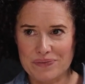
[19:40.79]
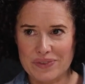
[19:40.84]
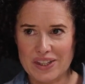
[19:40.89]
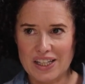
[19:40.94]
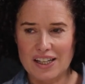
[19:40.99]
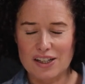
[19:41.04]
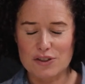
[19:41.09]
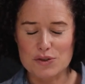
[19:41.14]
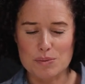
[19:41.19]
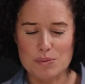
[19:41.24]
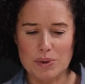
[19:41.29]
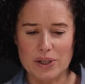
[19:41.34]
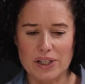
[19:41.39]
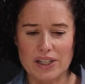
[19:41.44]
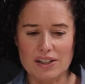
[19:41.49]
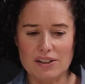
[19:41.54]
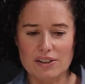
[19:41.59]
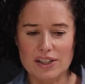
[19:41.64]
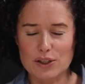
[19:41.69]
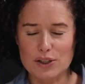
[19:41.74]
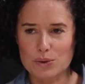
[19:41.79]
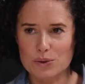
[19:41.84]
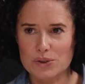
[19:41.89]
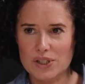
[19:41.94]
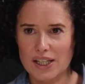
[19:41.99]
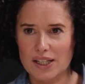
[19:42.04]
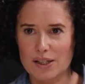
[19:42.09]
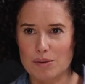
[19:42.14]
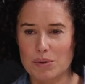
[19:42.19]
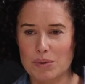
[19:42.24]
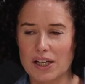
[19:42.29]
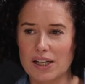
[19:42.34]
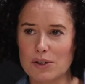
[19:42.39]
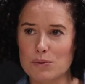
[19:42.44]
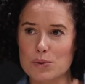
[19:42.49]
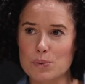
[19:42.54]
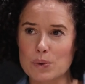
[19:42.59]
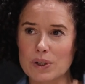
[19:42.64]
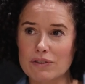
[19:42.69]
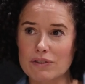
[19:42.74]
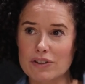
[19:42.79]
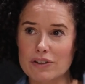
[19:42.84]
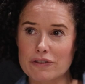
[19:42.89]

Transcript: It was by a guy called Haber. It was one of